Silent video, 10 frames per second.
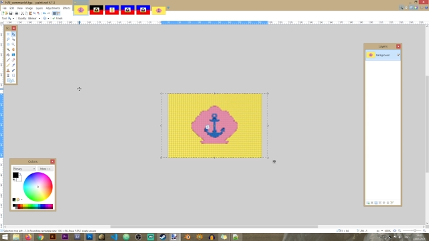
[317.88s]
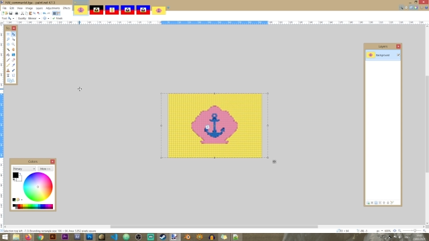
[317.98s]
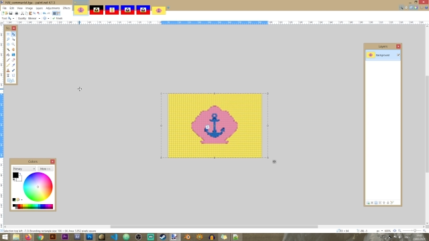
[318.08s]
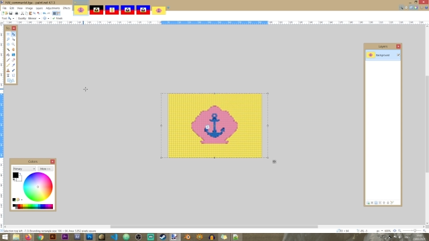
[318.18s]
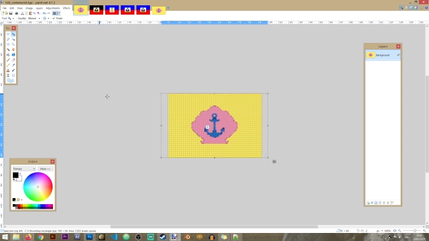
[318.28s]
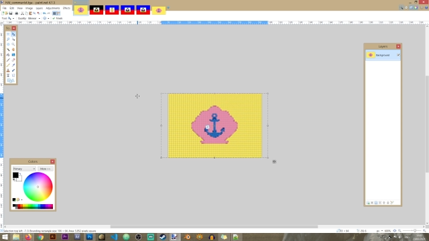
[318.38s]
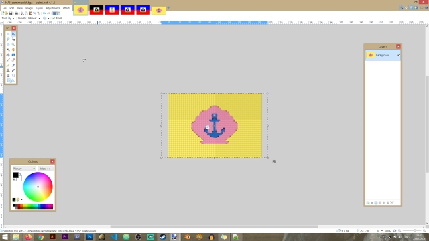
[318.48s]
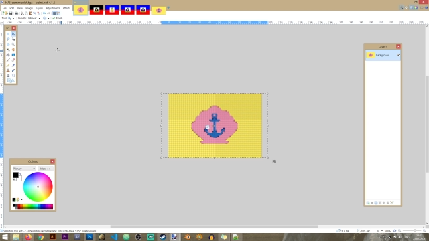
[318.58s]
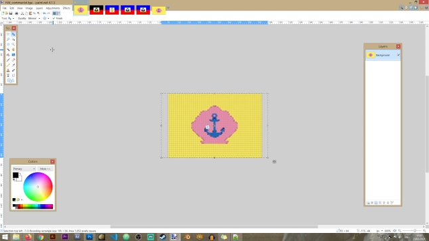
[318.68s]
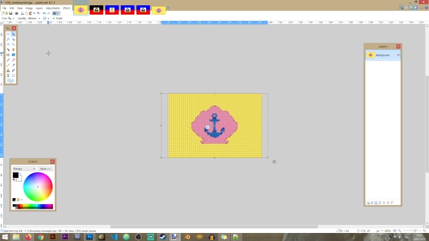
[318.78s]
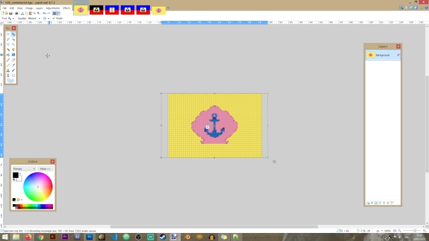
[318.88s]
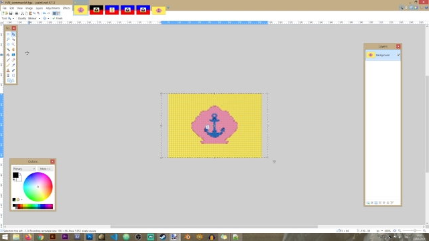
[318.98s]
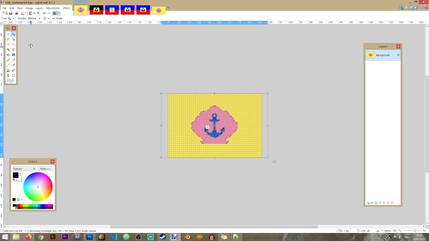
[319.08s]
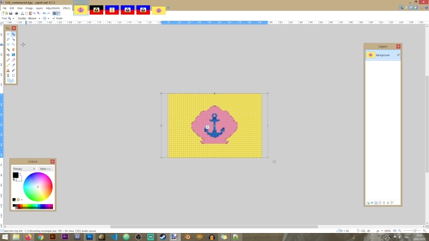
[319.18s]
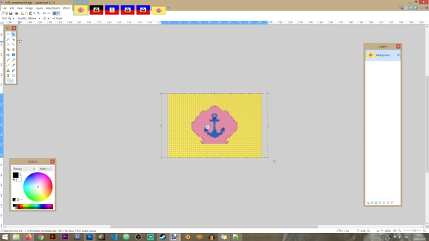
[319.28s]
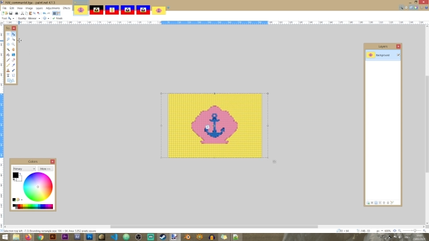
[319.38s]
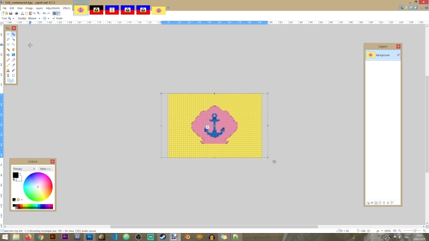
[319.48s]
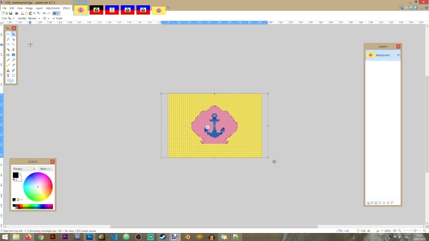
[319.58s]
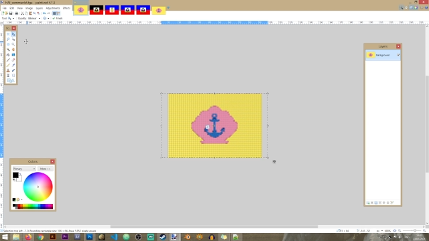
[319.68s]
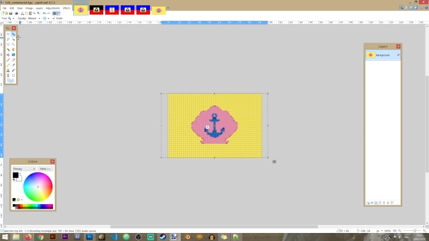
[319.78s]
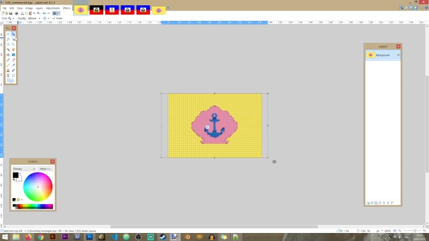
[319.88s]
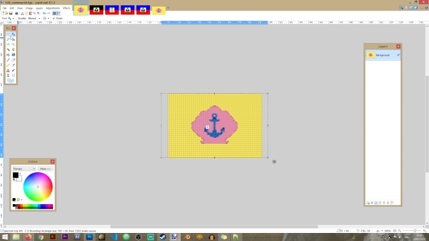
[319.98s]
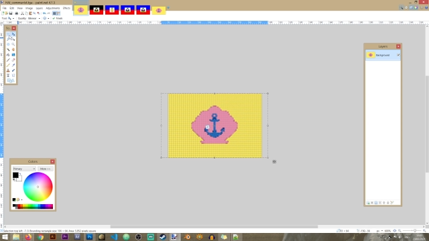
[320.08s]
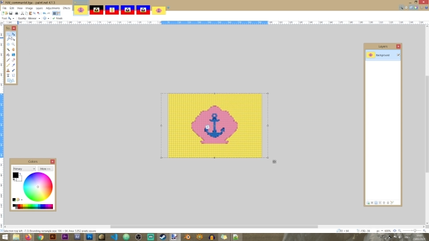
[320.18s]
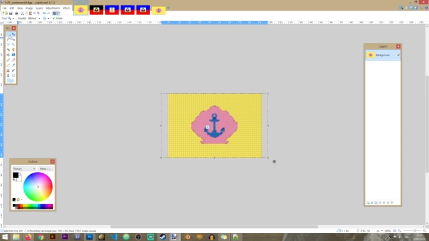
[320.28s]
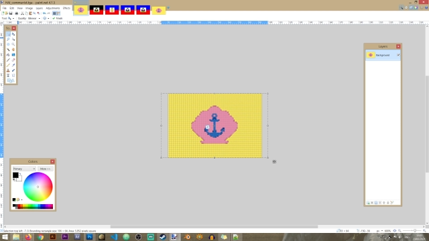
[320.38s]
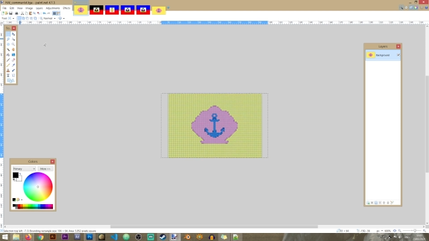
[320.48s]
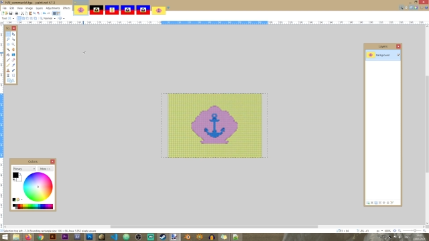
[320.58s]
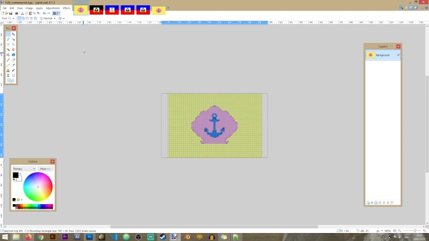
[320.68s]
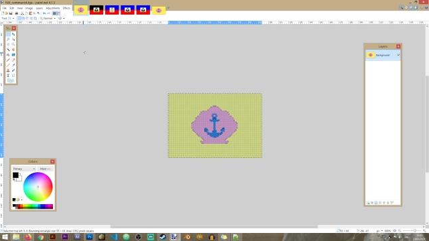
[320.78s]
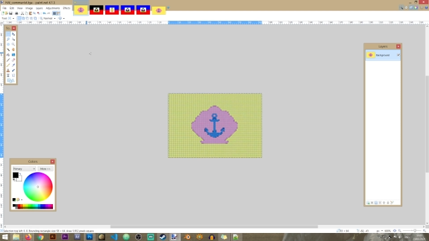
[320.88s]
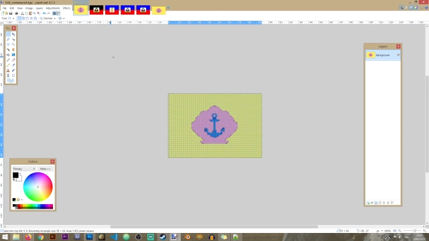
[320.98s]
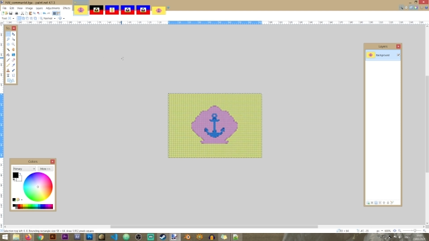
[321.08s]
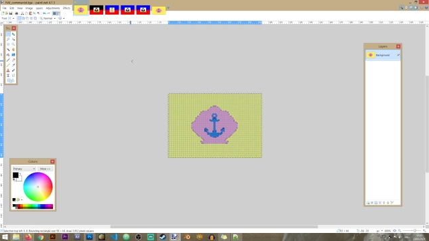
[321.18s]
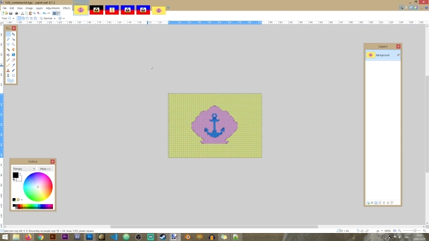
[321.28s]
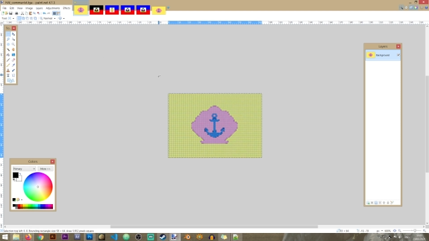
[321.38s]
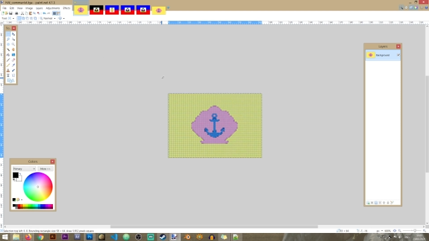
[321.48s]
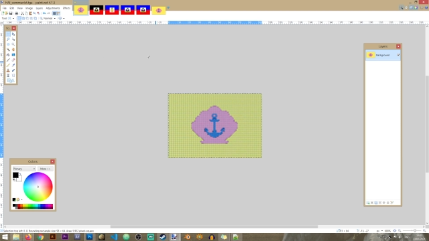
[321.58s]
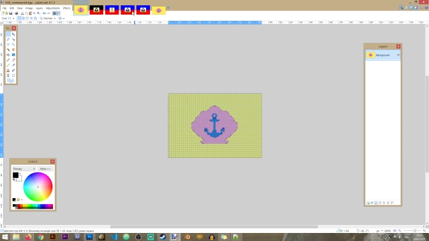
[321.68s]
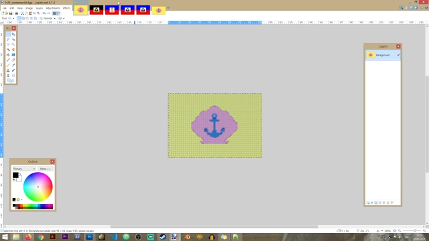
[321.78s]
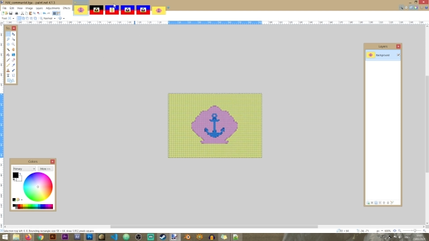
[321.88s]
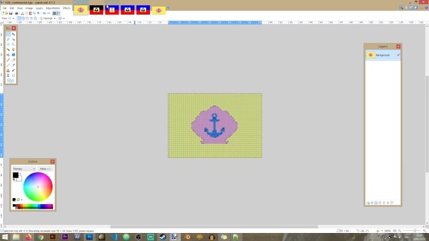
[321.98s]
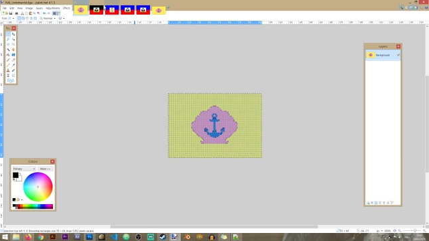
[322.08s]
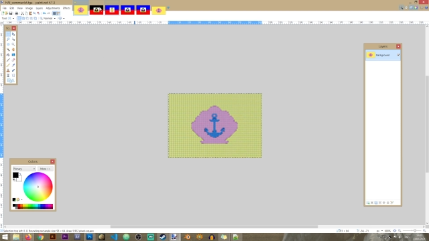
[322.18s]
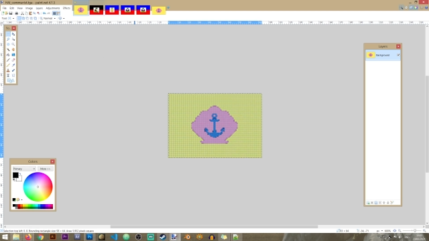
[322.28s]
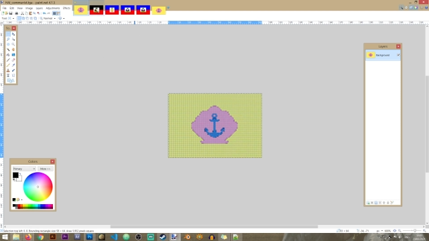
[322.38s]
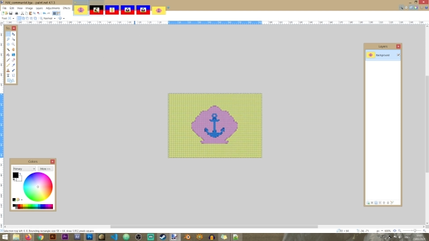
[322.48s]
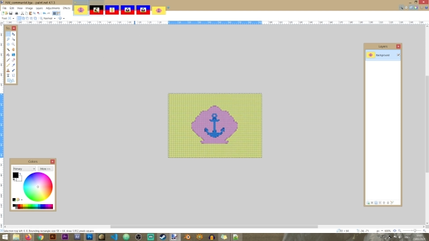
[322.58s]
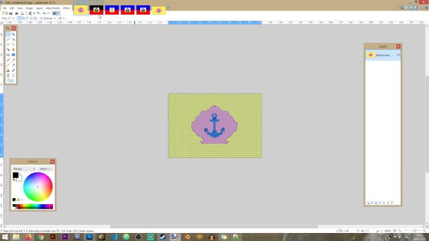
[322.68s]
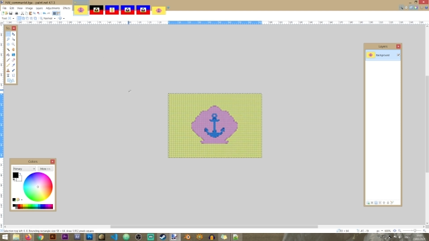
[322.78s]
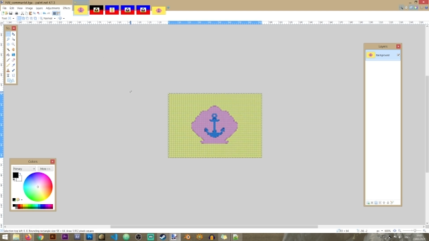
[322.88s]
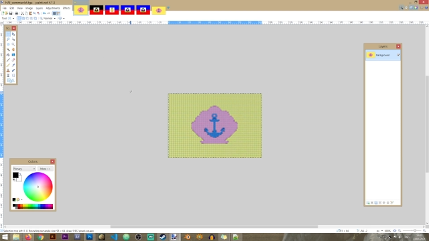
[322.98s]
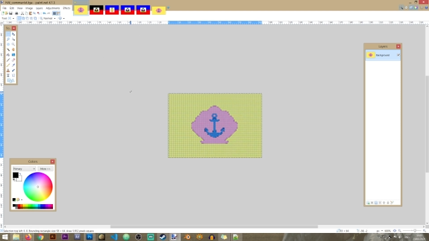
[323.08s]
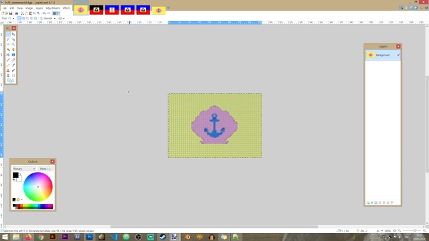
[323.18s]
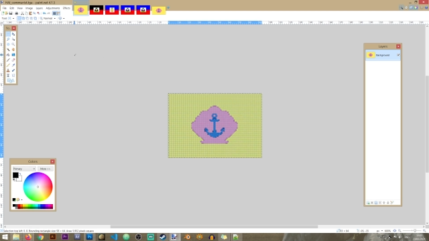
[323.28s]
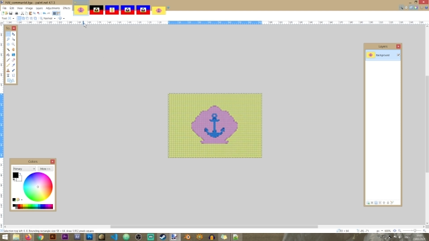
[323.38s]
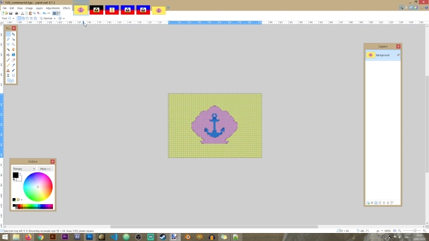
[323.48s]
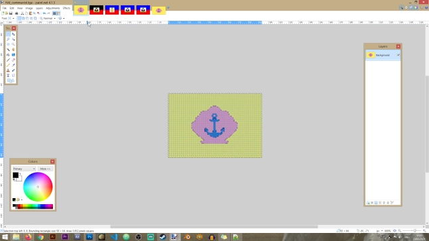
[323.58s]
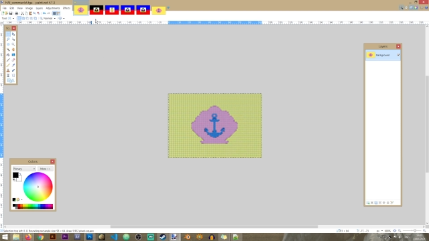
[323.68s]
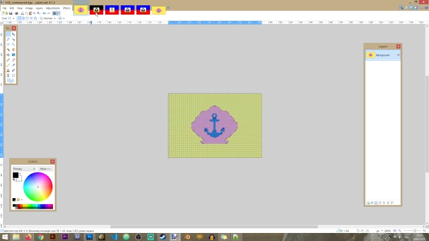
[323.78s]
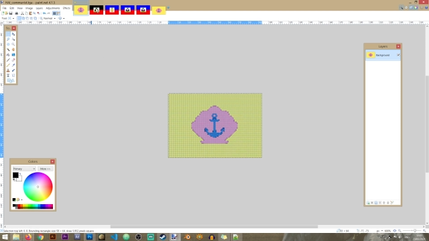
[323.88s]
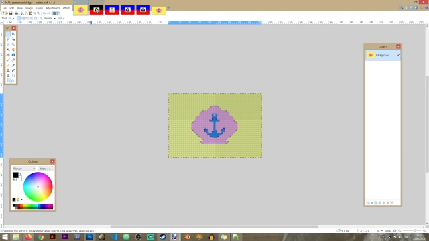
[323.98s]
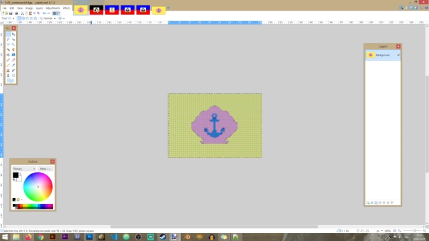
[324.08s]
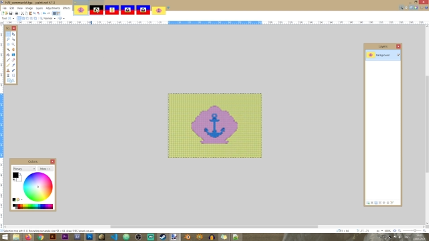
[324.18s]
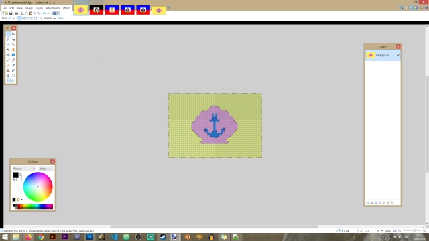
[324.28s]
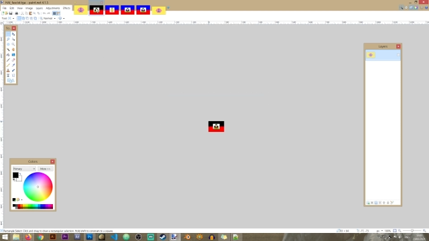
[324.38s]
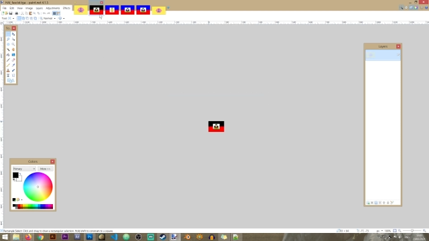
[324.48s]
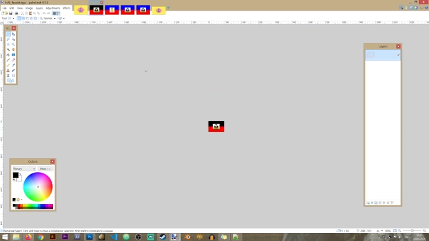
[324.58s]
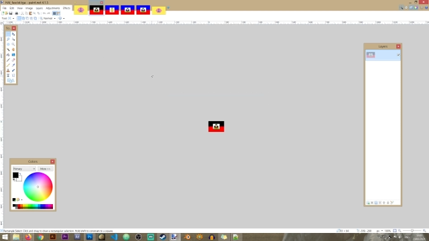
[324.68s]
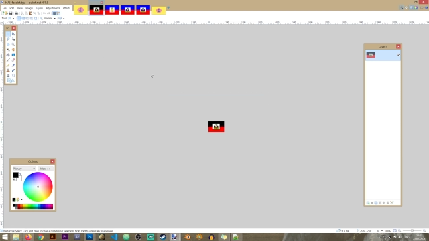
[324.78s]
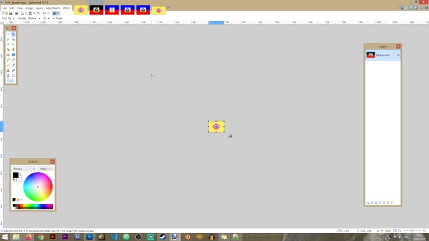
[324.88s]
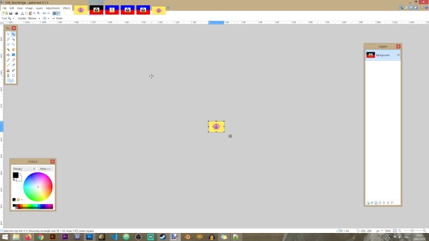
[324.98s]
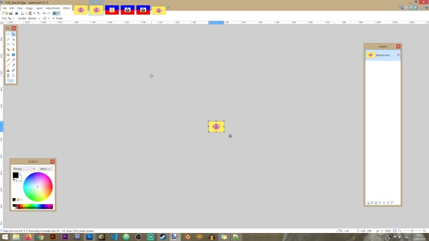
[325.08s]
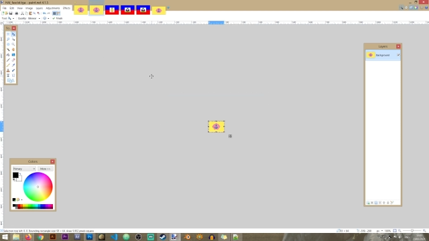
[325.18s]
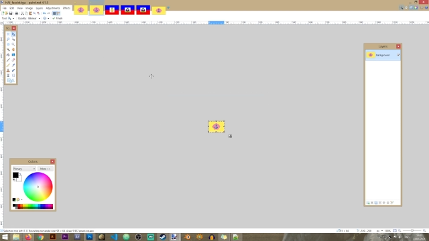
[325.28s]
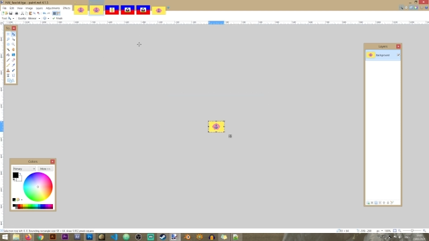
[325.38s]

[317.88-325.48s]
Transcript: (no speaker visible)